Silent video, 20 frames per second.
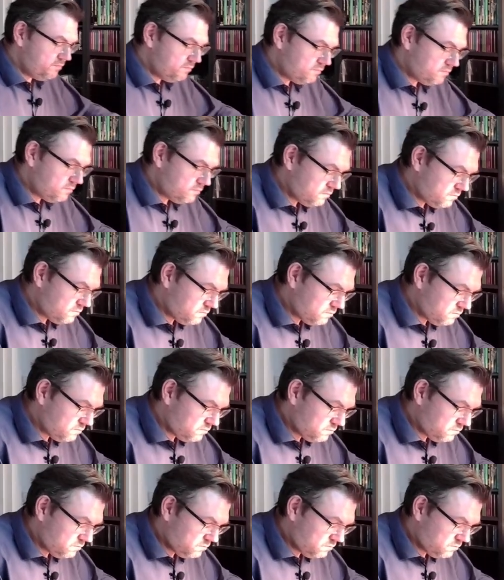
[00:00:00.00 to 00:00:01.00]

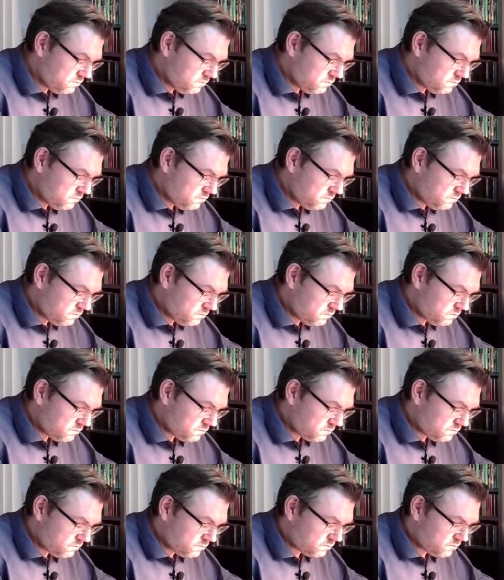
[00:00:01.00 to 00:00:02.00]

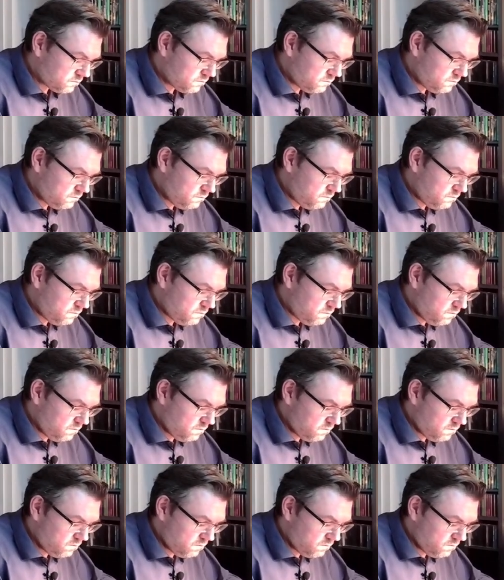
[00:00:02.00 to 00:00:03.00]

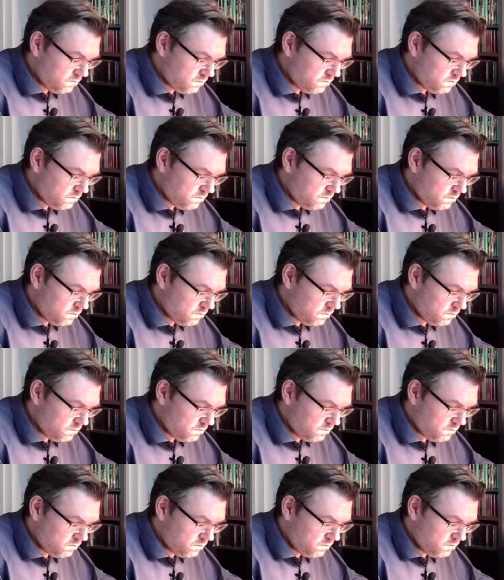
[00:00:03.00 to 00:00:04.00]

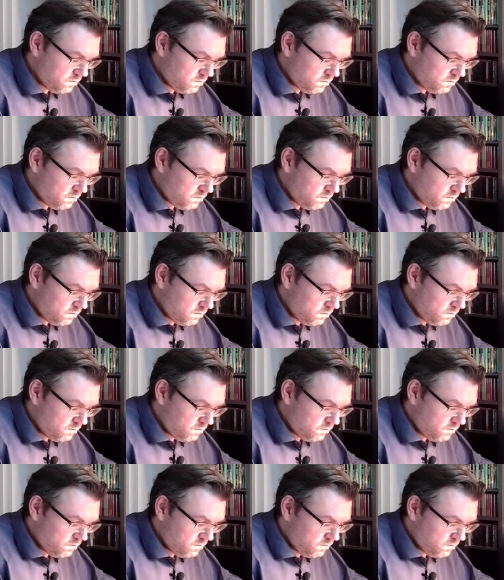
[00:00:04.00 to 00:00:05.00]

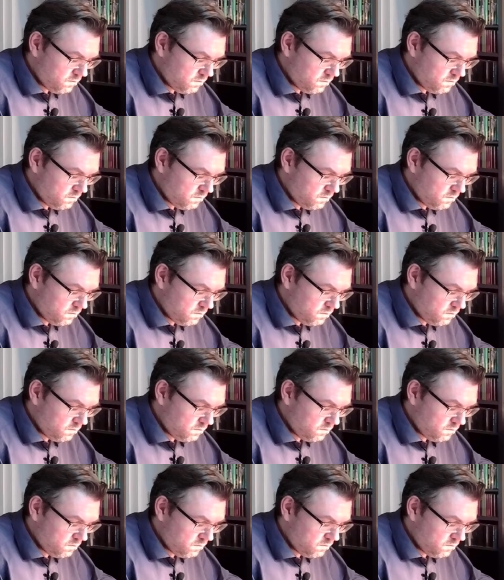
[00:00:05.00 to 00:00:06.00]

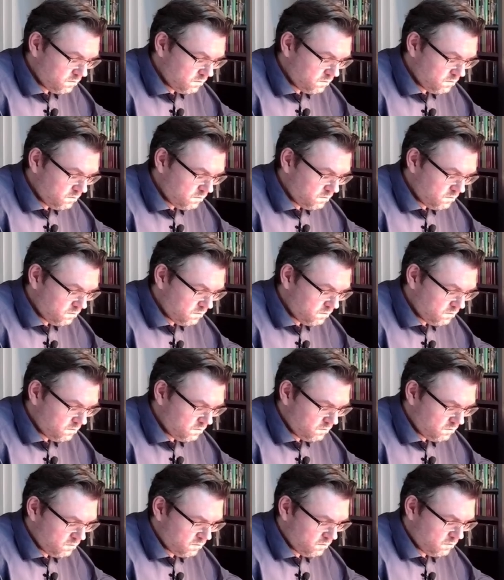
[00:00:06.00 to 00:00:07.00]

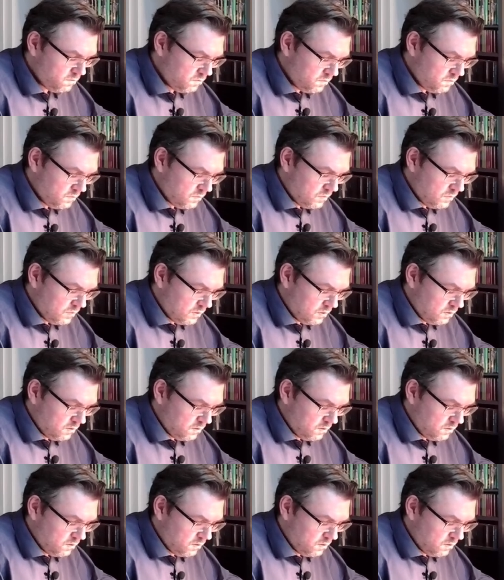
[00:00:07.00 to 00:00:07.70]
Nothing is said.